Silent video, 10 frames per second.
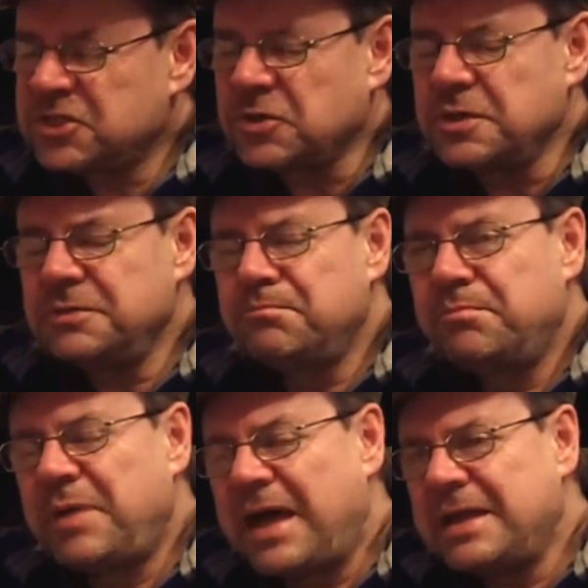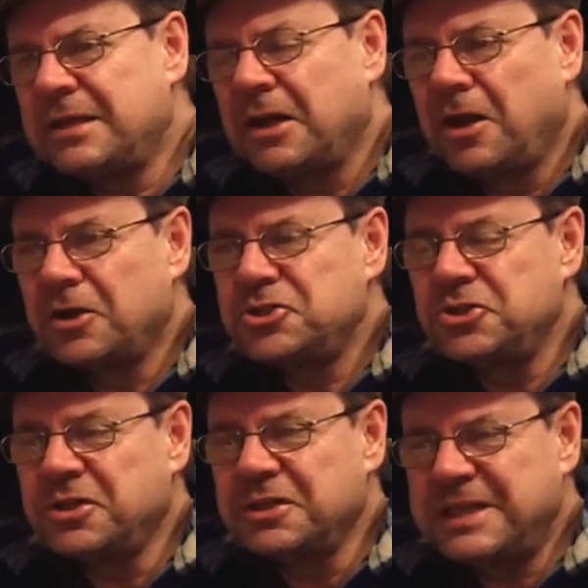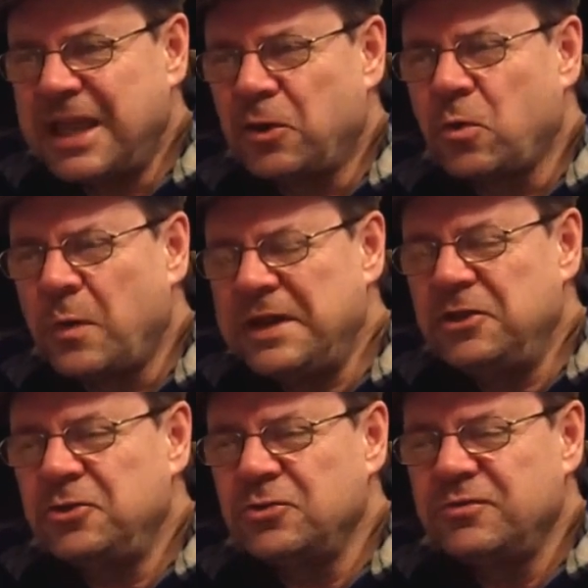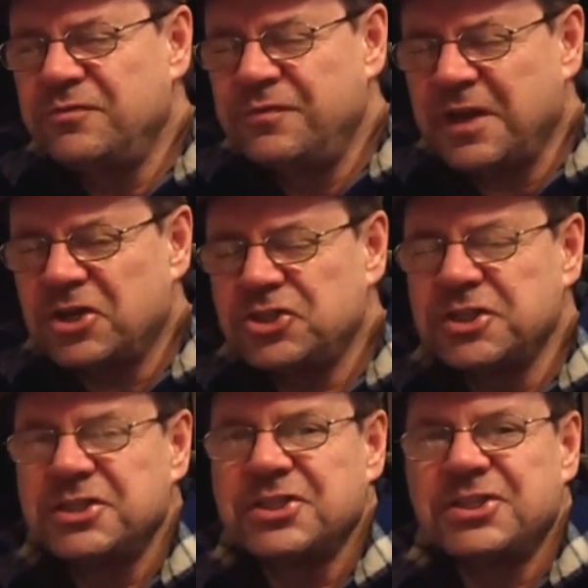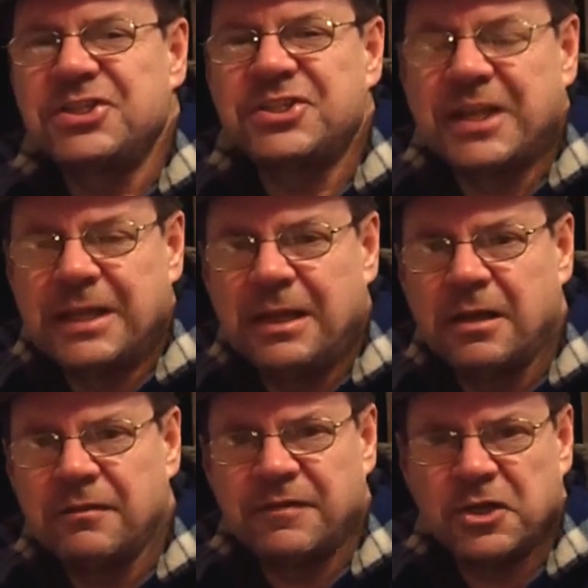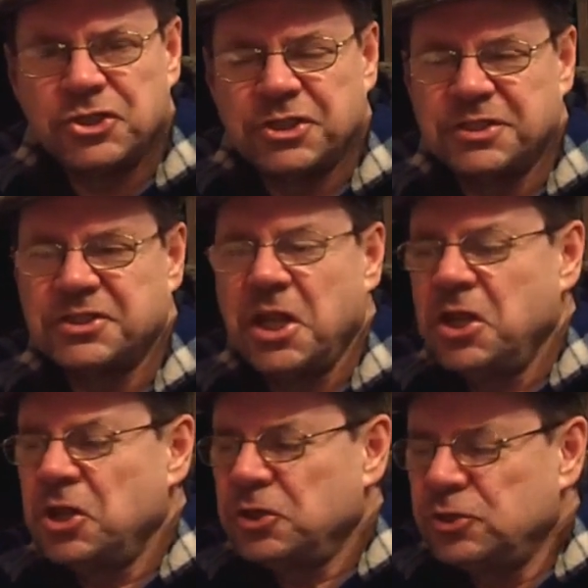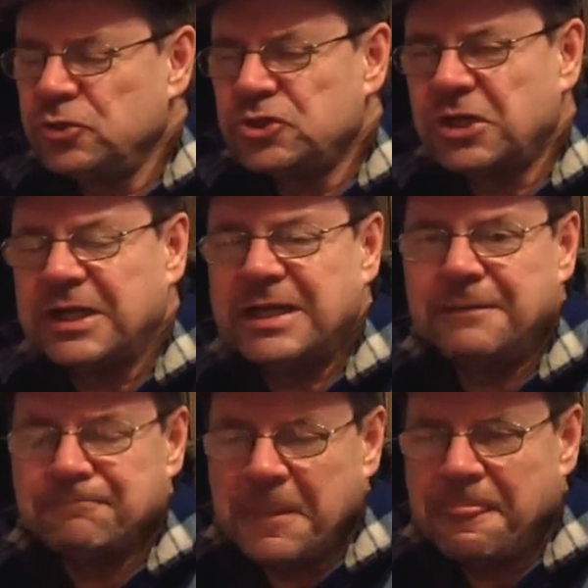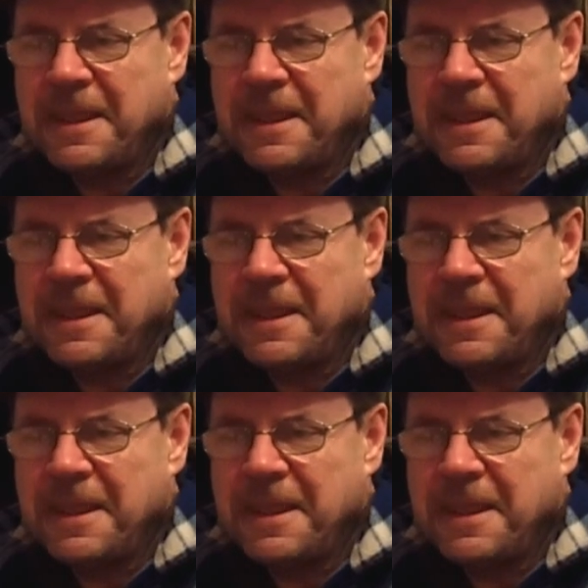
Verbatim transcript: So by and large, you can get quite good versions and singular versions. Usually,